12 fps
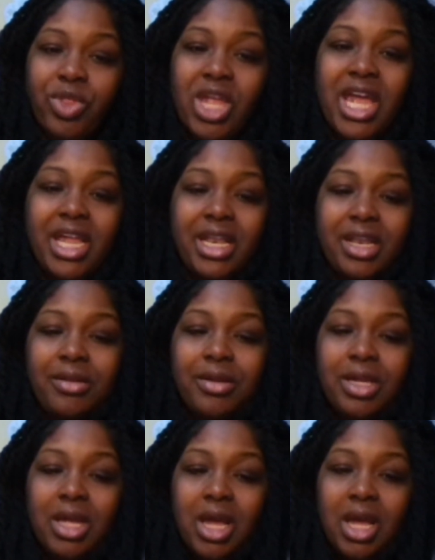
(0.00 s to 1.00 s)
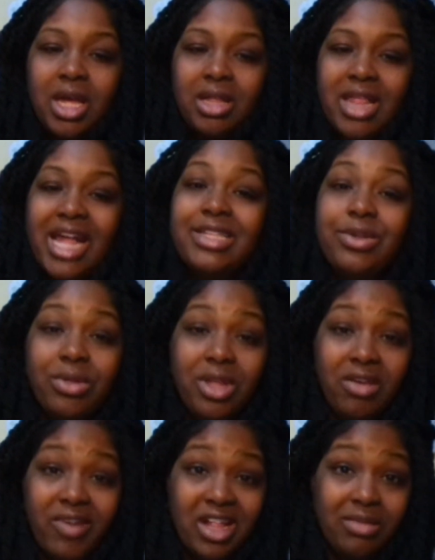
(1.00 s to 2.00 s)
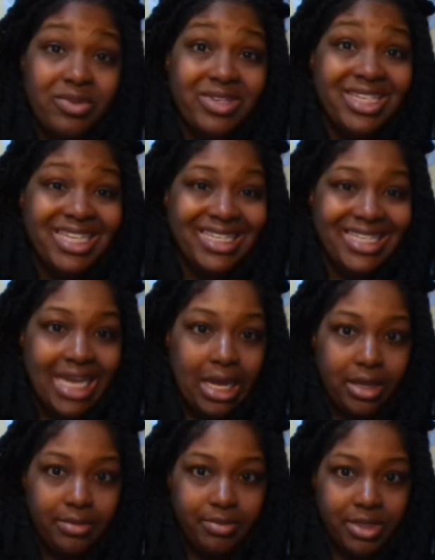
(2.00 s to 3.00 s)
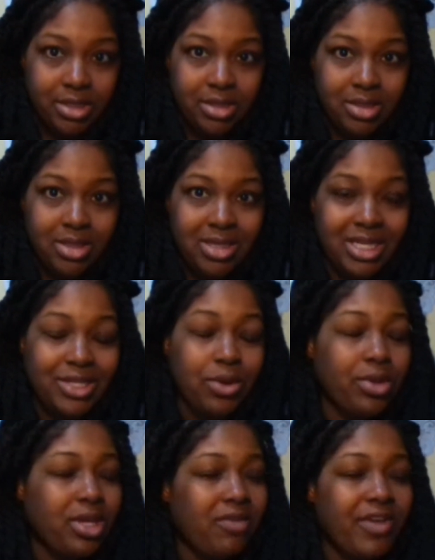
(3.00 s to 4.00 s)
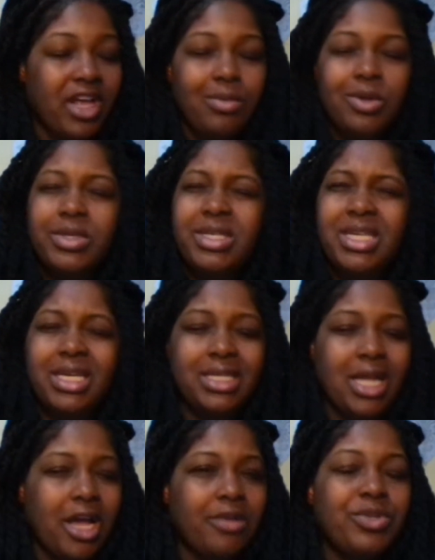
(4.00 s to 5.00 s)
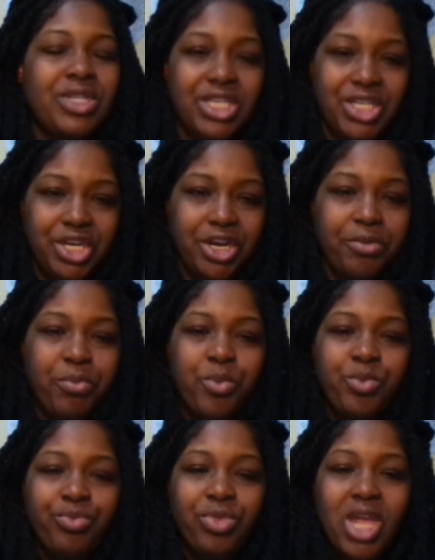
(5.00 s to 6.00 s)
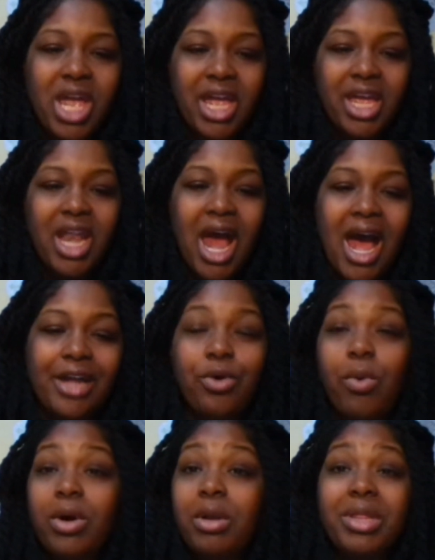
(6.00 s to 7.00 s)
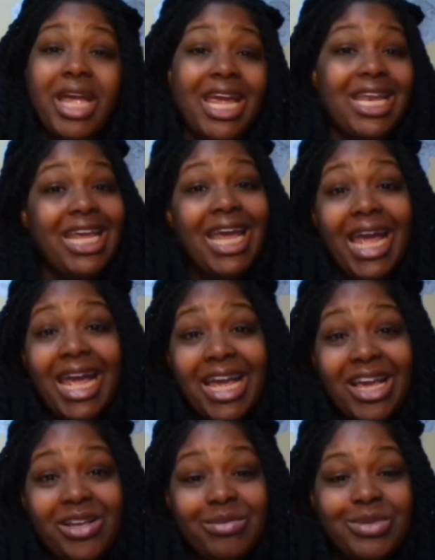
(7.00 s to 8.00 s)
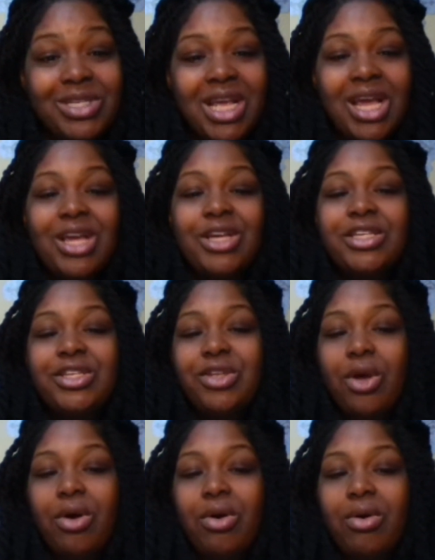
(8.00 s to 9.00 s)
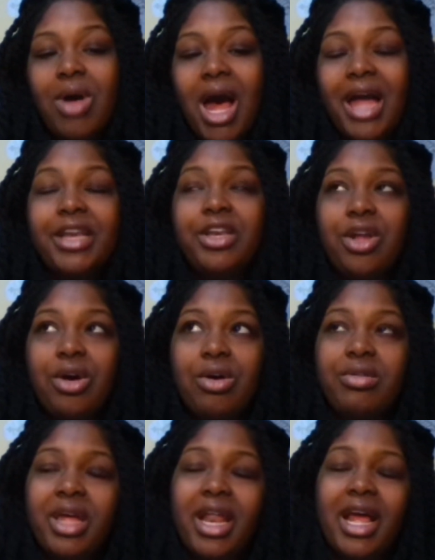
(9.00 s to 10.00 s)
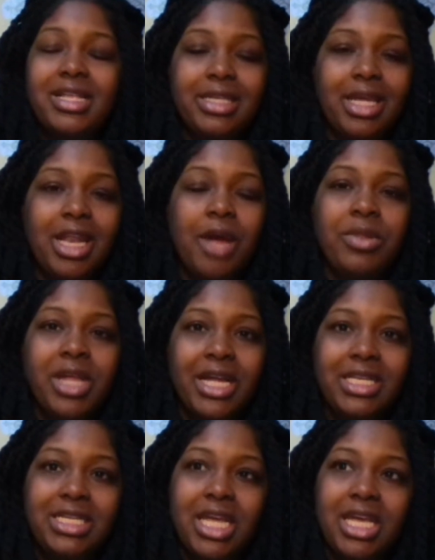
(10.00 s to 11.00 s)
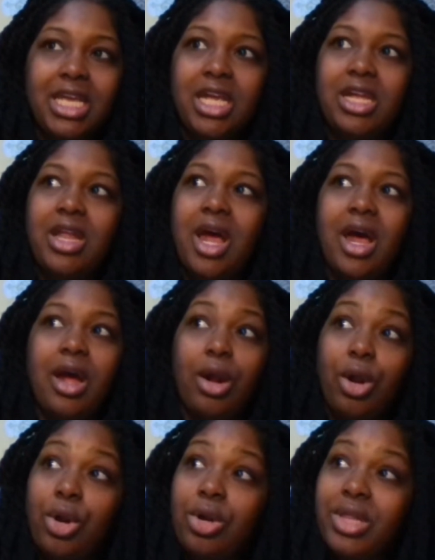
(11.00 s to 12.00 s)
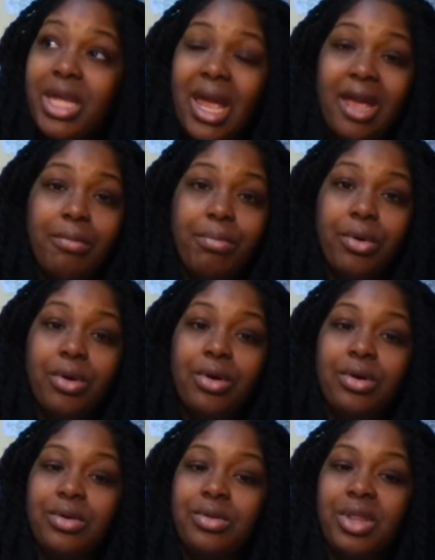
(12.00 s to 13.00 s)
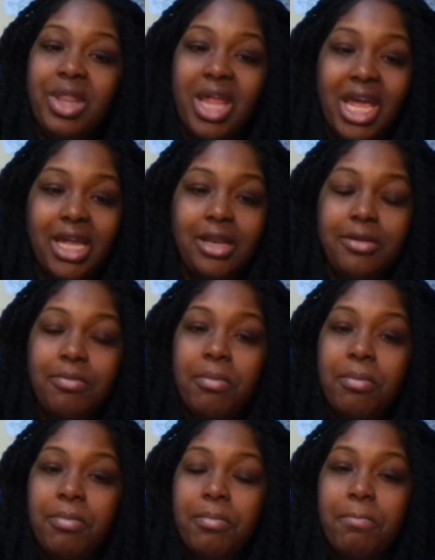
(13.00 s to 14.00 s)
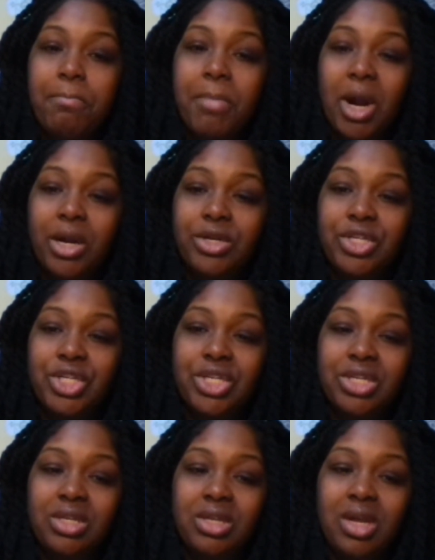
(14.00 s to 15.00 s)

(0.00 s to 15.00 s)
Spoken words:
and that's only available 6 times. It's only available 6 times this year, and I don't want to play any games, so I know that I said I would like to take it early April, late March,